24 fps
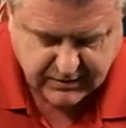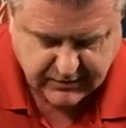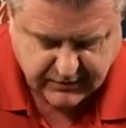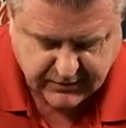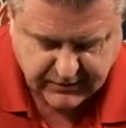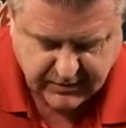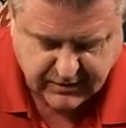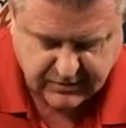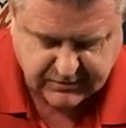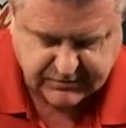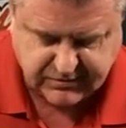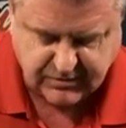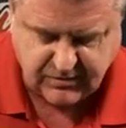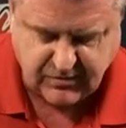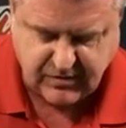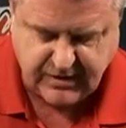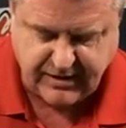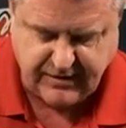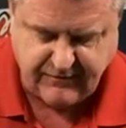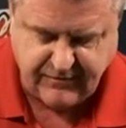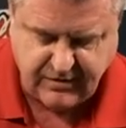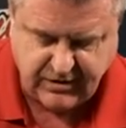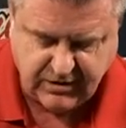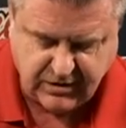They also
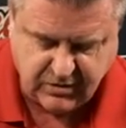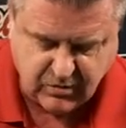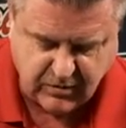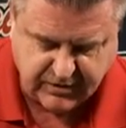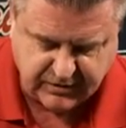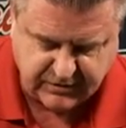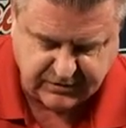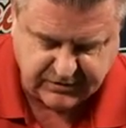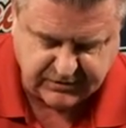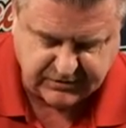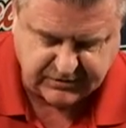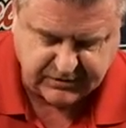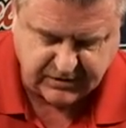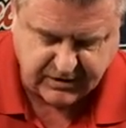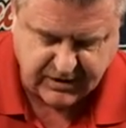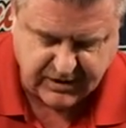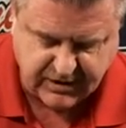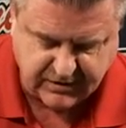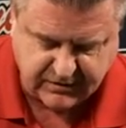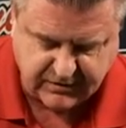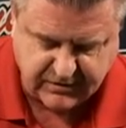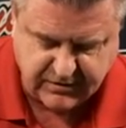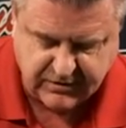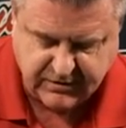have a quick
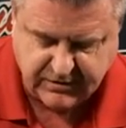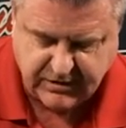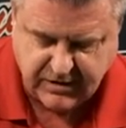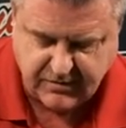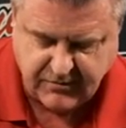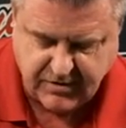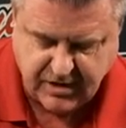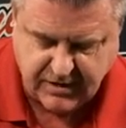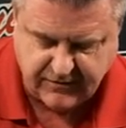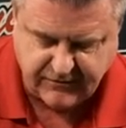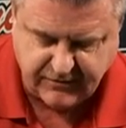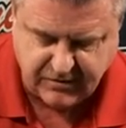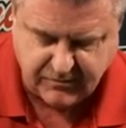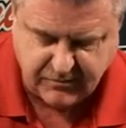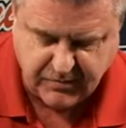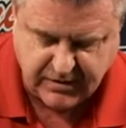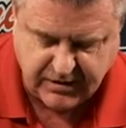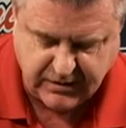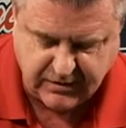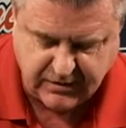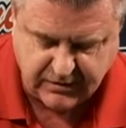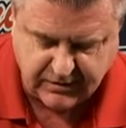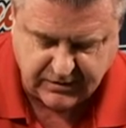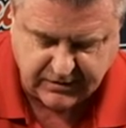disconnect coming off of the
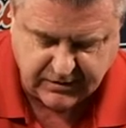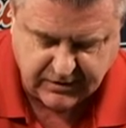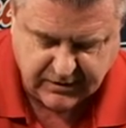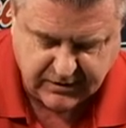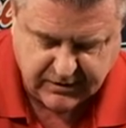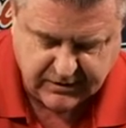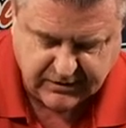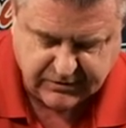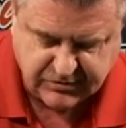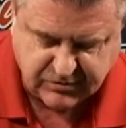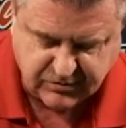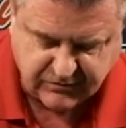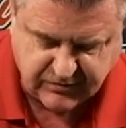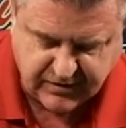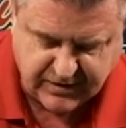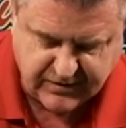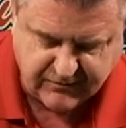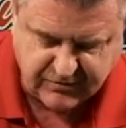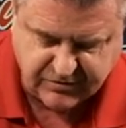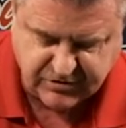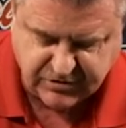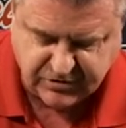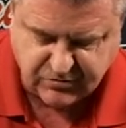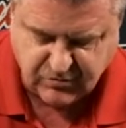pendant. So if you
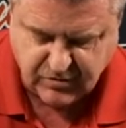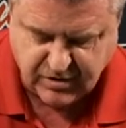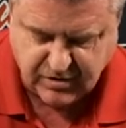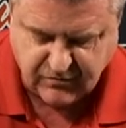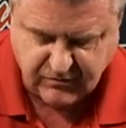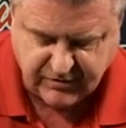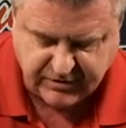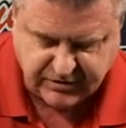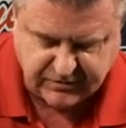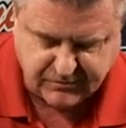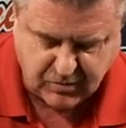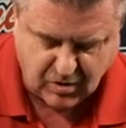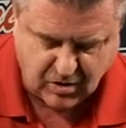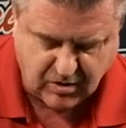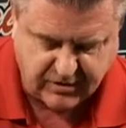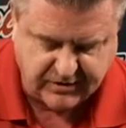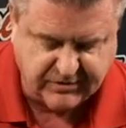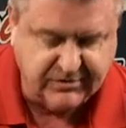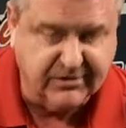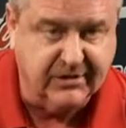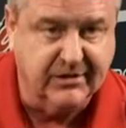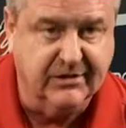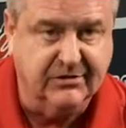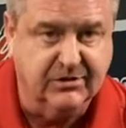ever just run over this part,
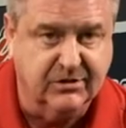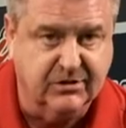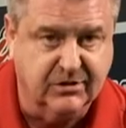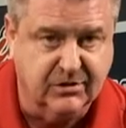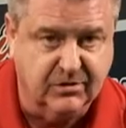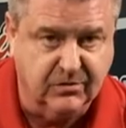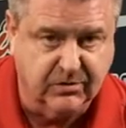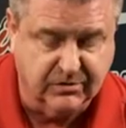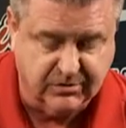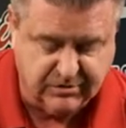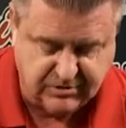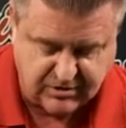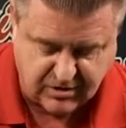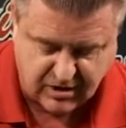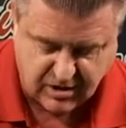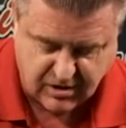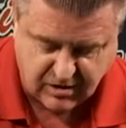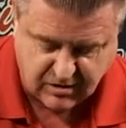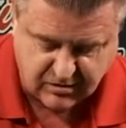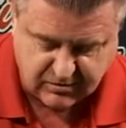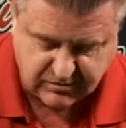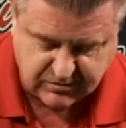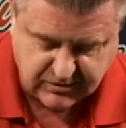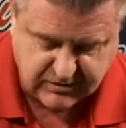it's easy to
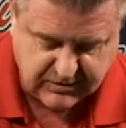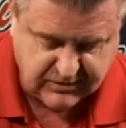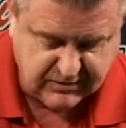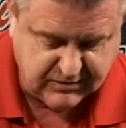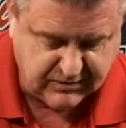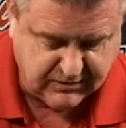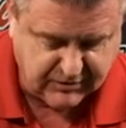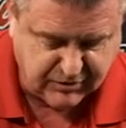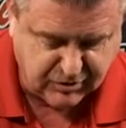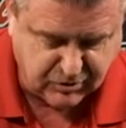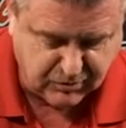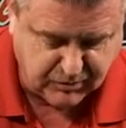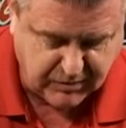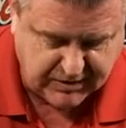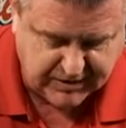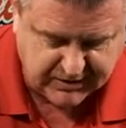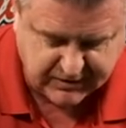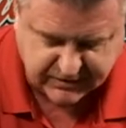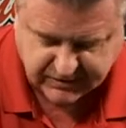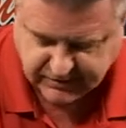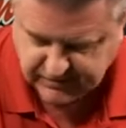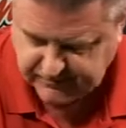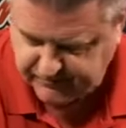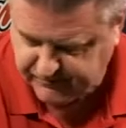install a new
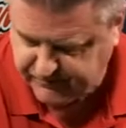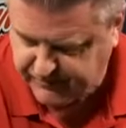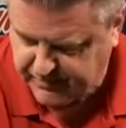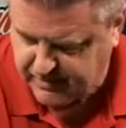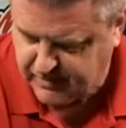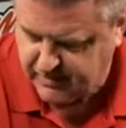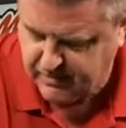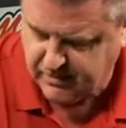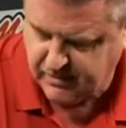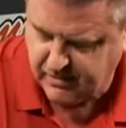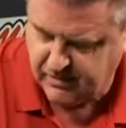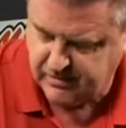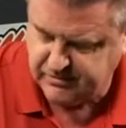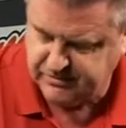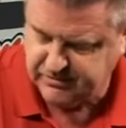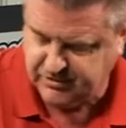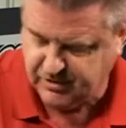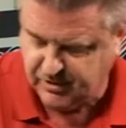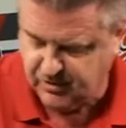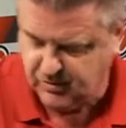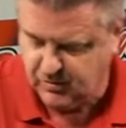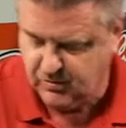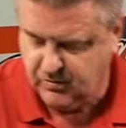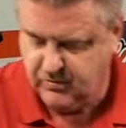pendant.
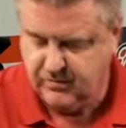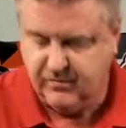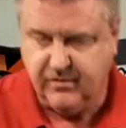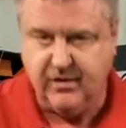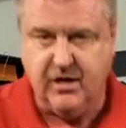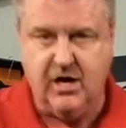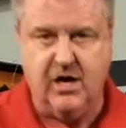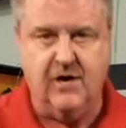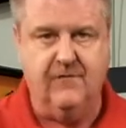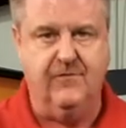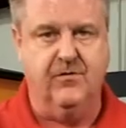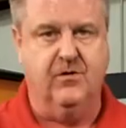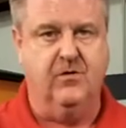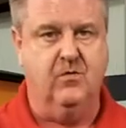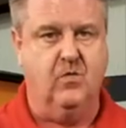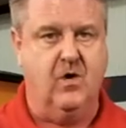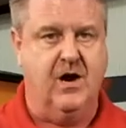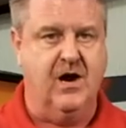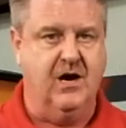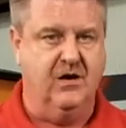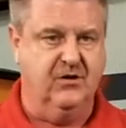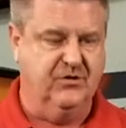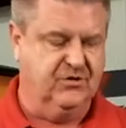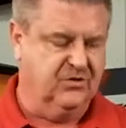Also, they offer
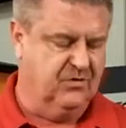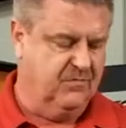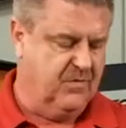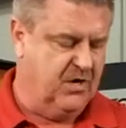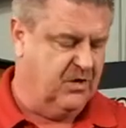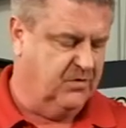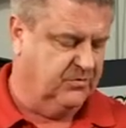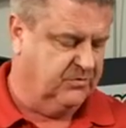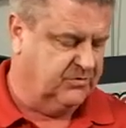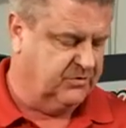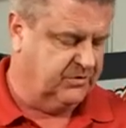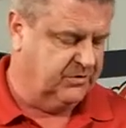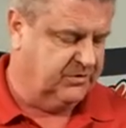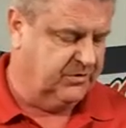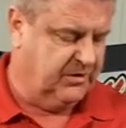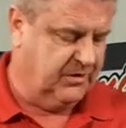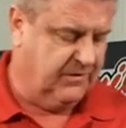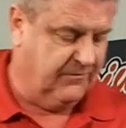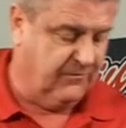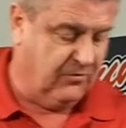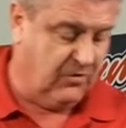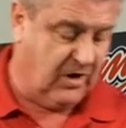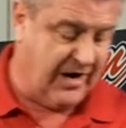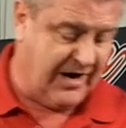wireless remotes,
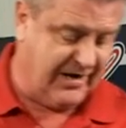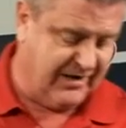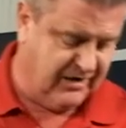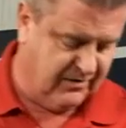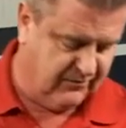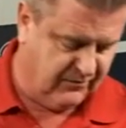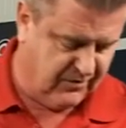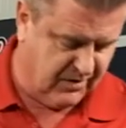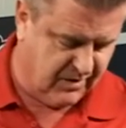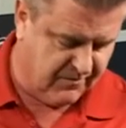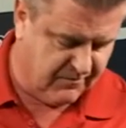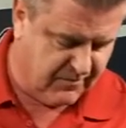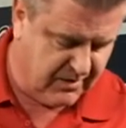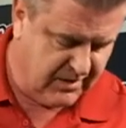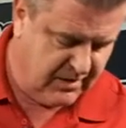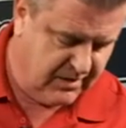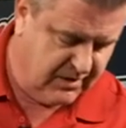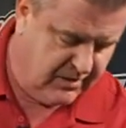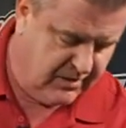a variety of them.